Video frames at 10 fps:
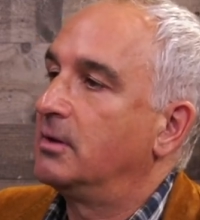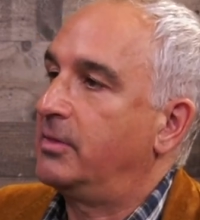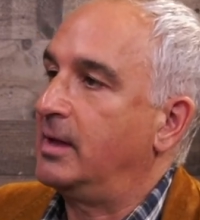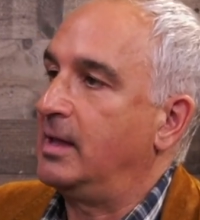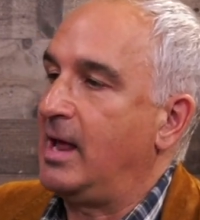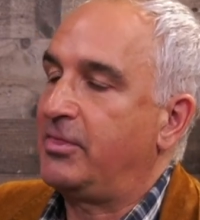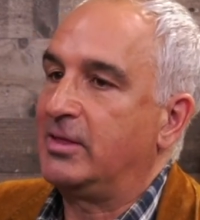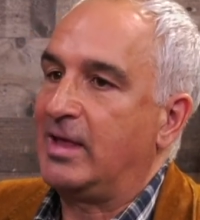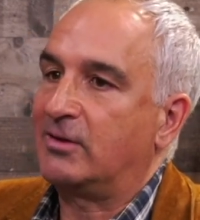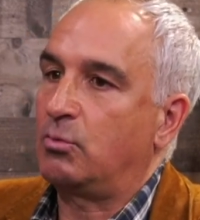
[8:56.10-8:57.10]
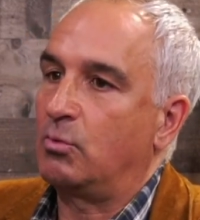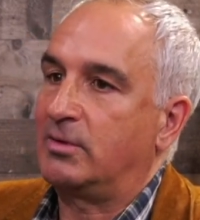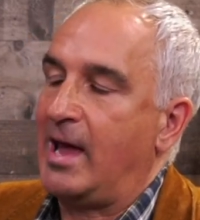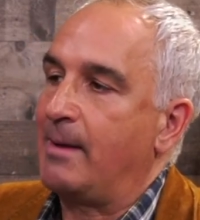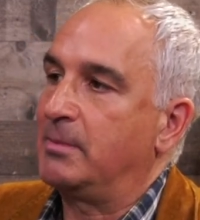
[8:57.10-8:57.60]
thing. And I think that's what
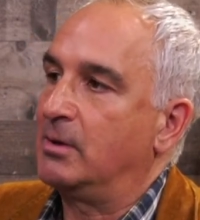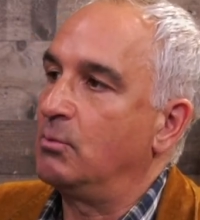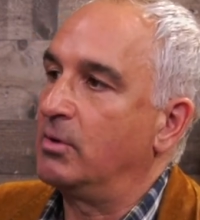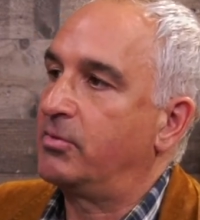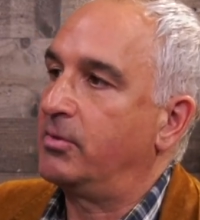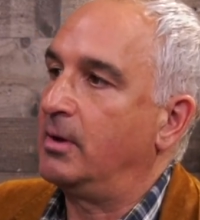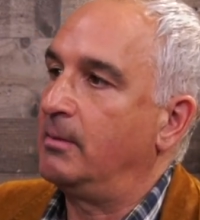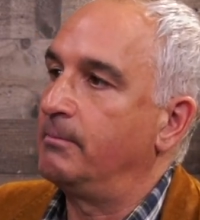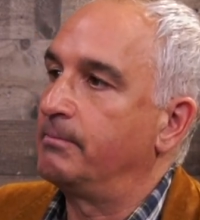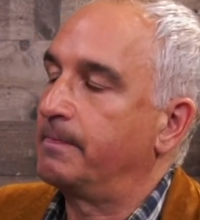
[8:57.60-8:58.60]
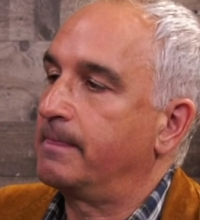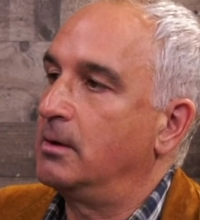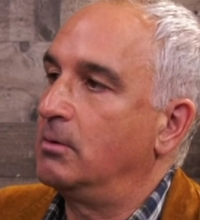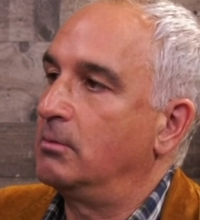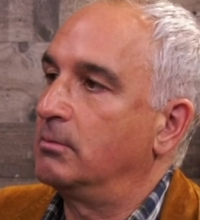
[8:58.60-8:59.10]
what's happening with um,
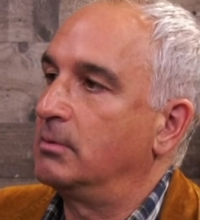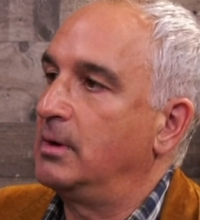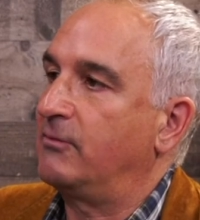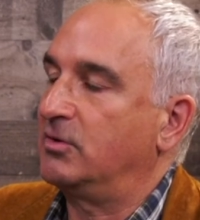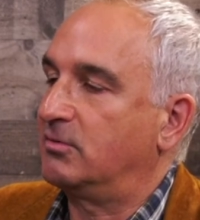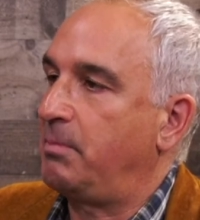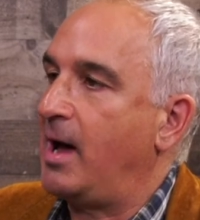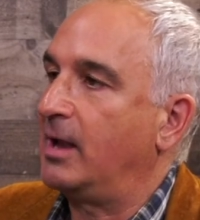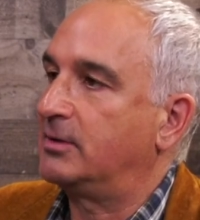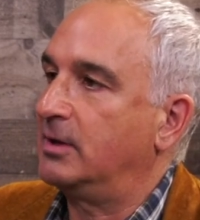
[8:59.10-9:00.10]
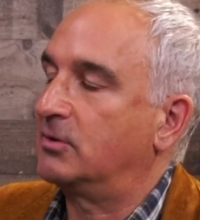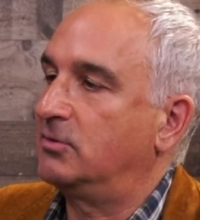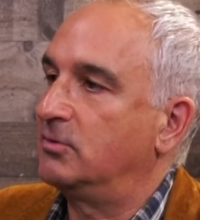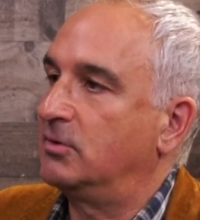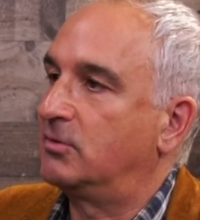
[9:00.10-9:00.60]
you know leftist politics,
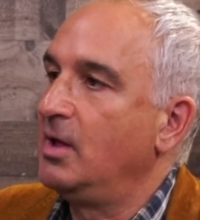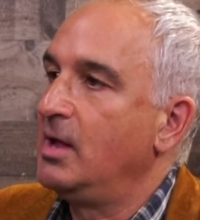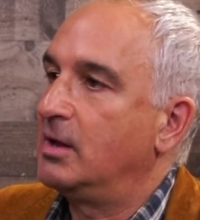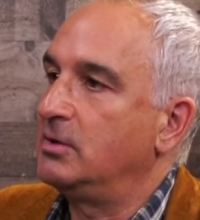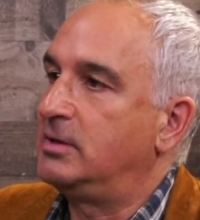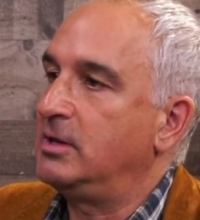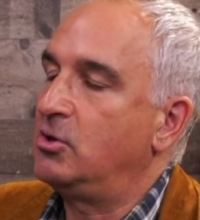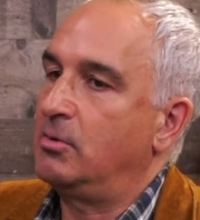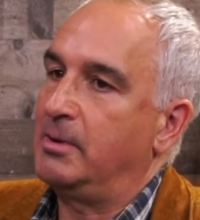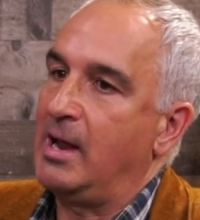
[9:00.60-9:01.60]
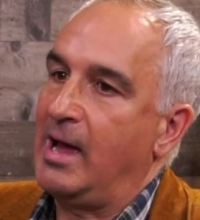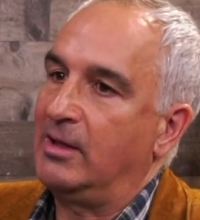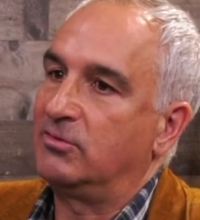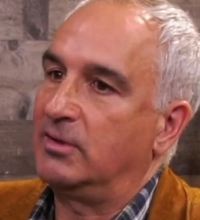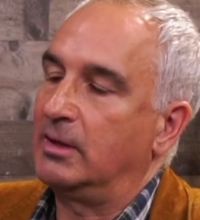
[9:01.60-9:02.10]
is it's
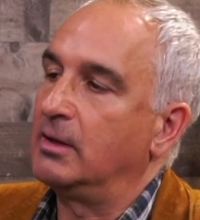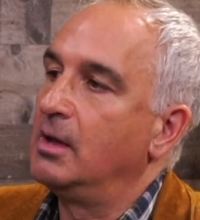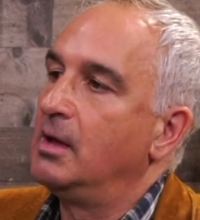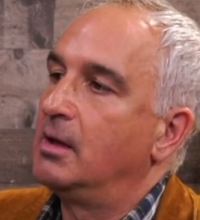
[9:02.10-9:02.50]
dehumanizing